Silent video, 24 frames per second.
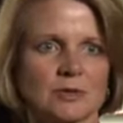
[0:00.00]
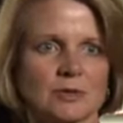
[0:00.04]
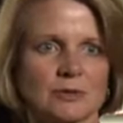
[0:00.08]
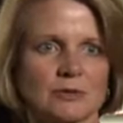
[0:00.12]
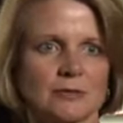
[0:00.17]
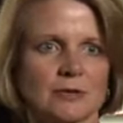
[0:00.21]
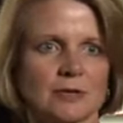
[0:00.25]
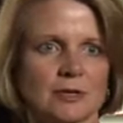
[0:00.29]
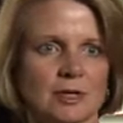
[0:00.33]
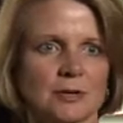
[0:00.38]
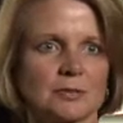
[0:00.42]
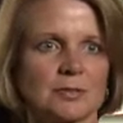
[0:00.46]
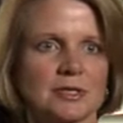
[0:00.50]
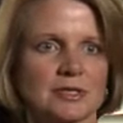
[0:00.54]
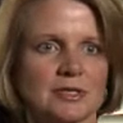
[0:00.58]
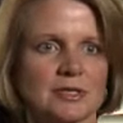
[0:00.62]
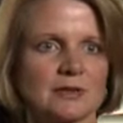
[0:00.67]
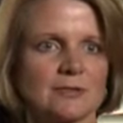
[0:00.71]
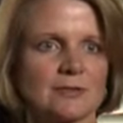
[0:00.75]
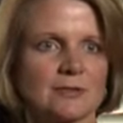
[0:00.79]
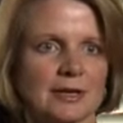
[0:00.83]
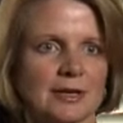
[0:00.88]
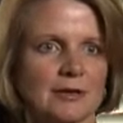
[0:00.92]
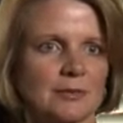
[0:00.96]
We're a very
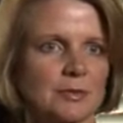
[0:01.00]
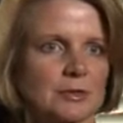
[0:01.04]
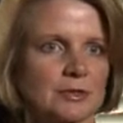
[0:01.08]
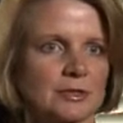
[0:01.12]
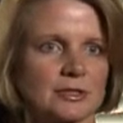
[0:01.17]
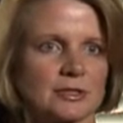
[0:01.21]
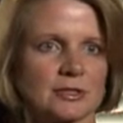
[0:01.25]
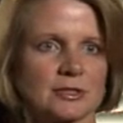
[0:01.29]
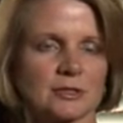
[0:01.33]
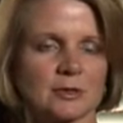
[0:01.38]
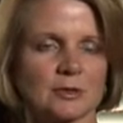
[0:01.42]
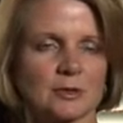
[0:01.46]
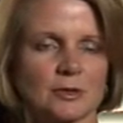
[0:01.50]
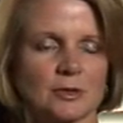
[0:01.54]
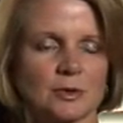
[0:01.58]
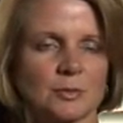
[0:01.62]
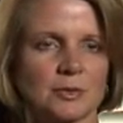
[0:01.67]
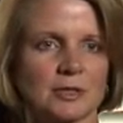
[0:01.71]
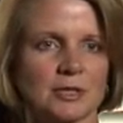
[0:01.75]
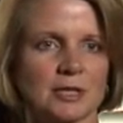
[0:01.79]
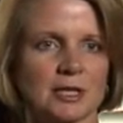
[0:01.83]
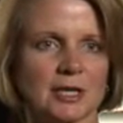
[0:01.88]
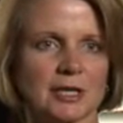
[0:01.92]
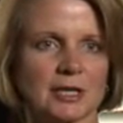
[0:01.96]
busy 5-person
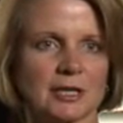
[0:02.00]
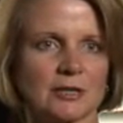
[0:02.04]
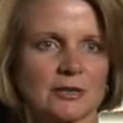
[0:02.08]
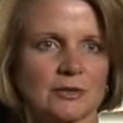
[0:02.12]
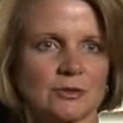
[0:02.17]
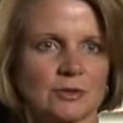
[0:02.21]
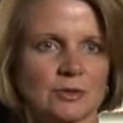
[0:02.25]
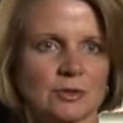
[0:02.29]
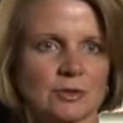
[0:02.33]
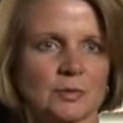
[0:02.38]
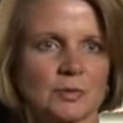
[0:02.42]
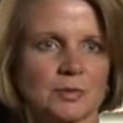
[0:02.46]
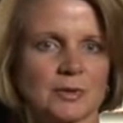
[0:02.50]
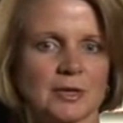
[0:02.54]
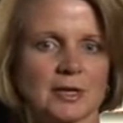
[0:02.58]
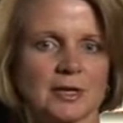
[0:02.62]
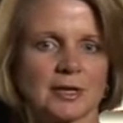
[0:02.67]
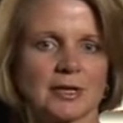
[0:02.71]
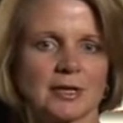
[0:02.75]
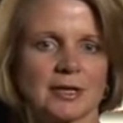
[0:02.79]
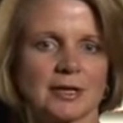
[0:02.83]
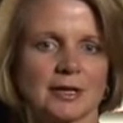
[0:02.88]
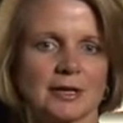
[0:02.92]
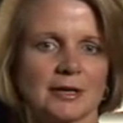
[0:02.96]
OB/GYN group,
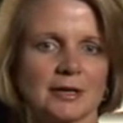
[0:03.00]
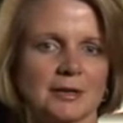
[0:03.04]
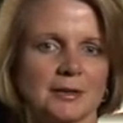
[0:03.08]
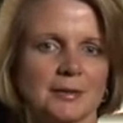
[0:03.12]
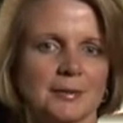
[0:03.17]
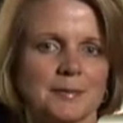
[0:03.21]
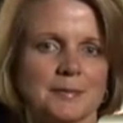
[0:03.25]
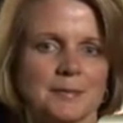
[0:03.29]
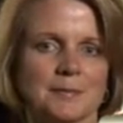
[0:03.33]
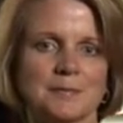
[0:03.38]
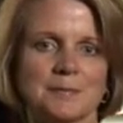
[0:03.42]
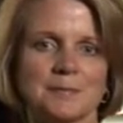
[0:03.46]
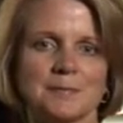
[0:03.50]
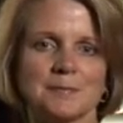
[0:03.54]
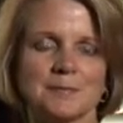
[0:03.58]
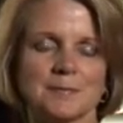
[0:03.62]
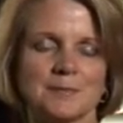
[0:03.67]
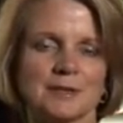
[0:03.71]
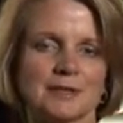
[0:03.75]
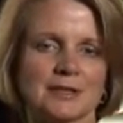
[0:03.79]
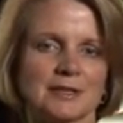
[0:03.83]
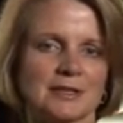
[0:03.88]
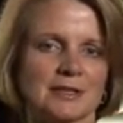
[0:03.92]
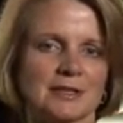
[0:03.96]

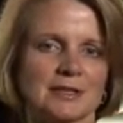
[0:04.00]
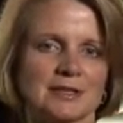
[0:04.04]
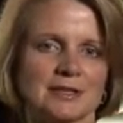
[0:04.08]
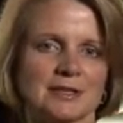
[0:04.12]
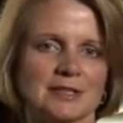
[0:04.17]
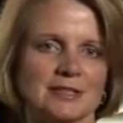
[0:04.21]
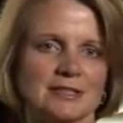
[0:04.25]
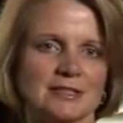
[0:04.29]
and